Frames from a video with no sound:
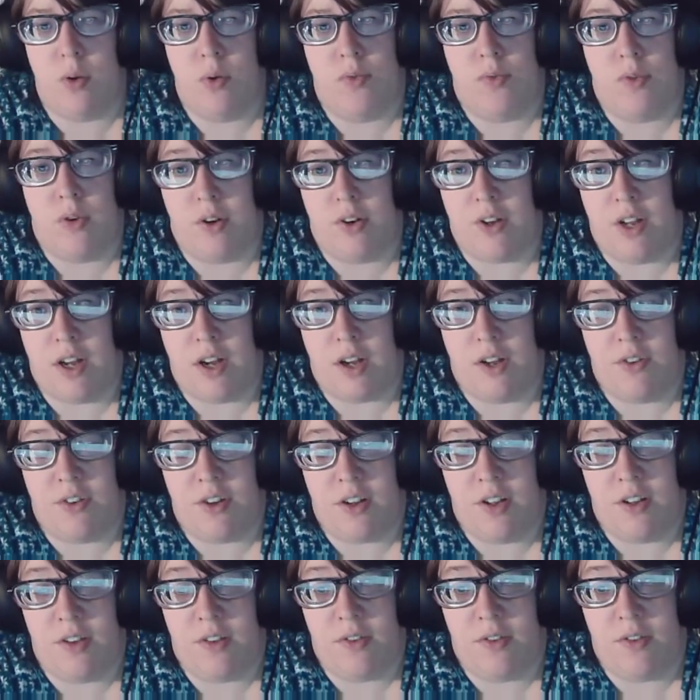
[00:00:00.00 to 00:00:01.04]
for Attack on
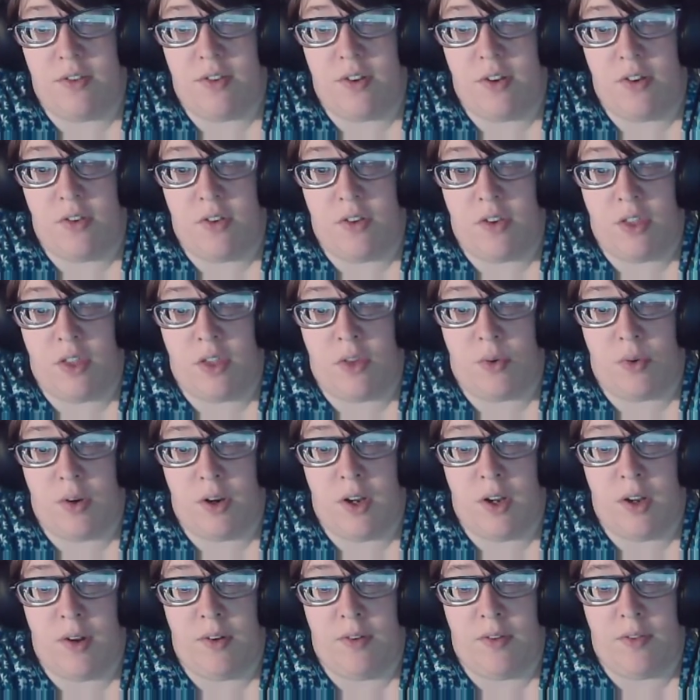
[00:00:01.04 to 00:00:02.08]
Titan Season
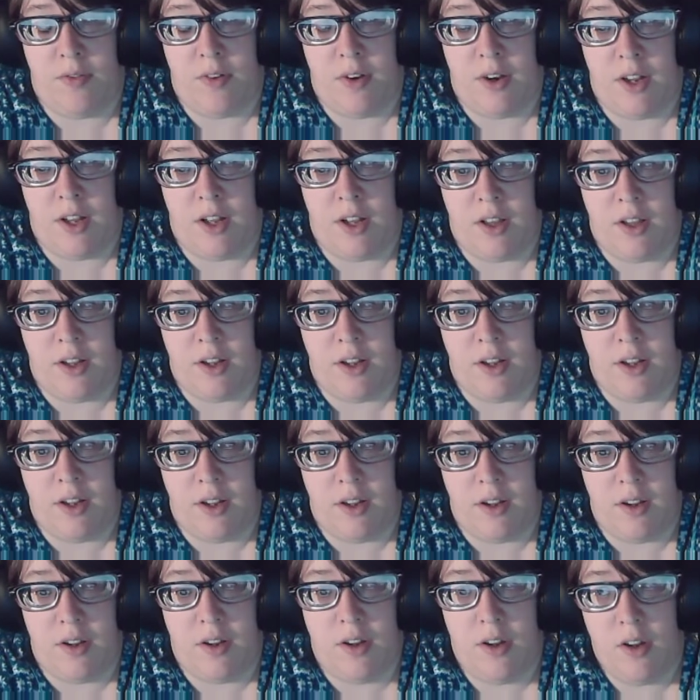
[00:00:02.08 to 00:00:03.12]
3 Finale,
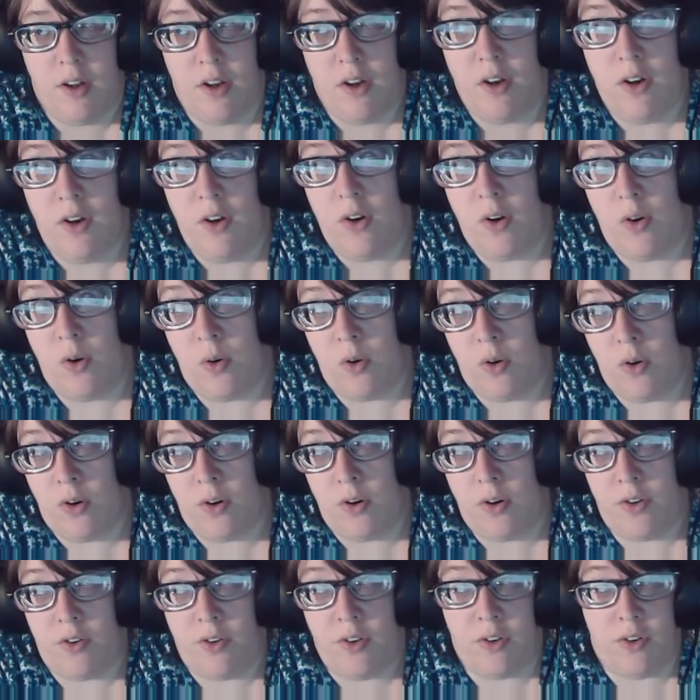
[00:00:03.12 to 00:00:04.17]

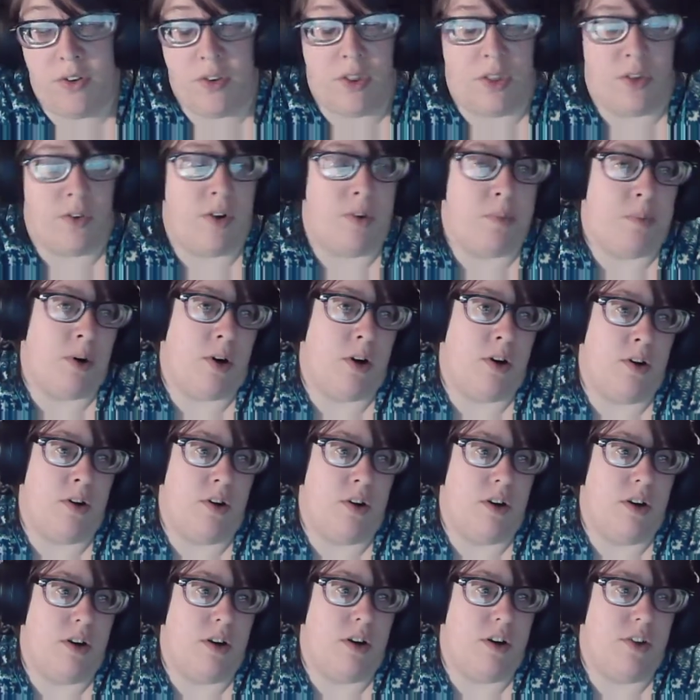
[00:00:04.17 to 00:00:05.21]
or Season 3
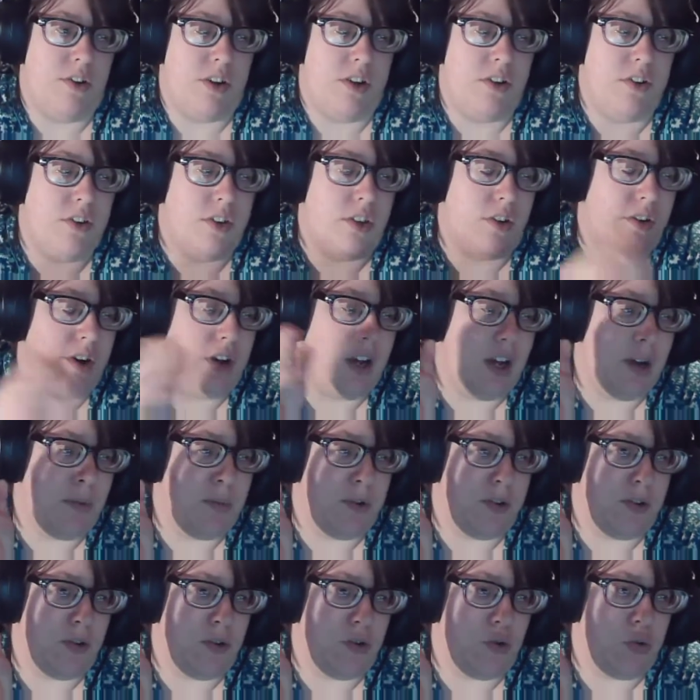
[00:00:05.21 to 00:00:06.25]

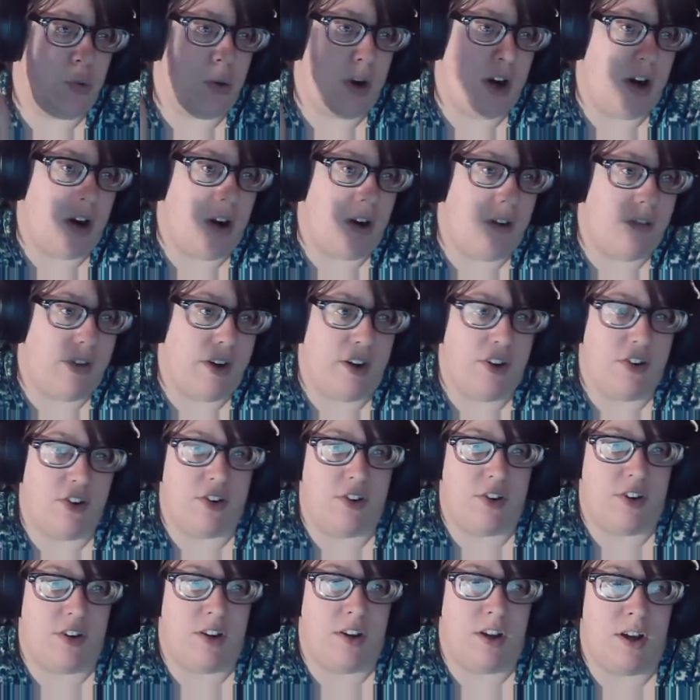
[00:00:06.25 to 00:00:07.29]
Episode 12, I should
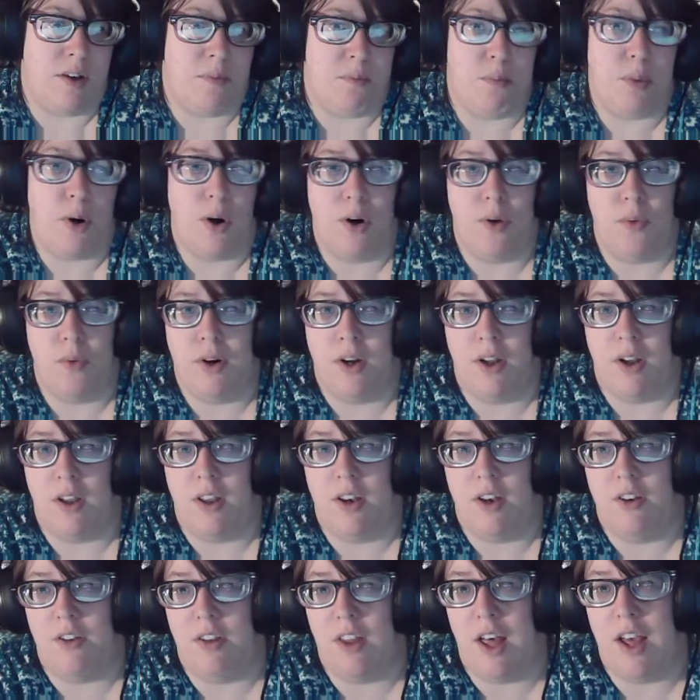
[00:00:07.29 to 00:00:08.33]
say, not part. We're not
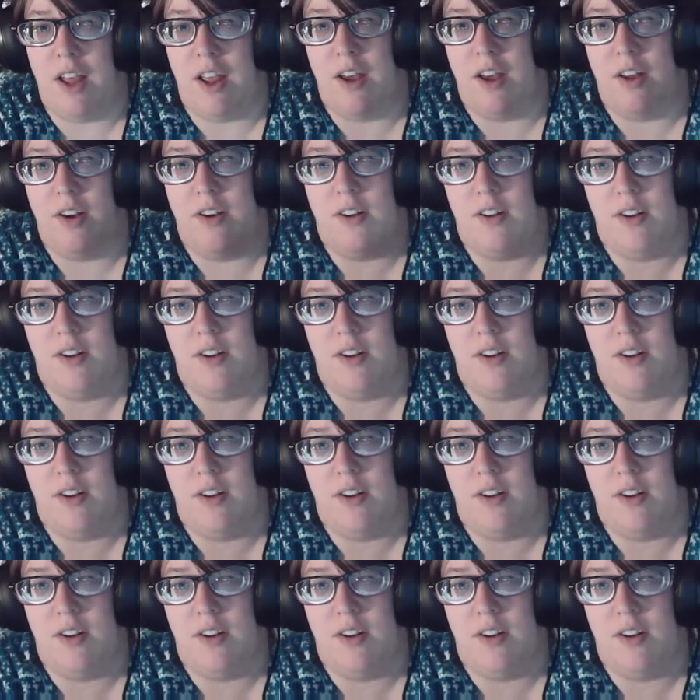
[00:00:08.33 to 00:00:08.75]
getting to that yet.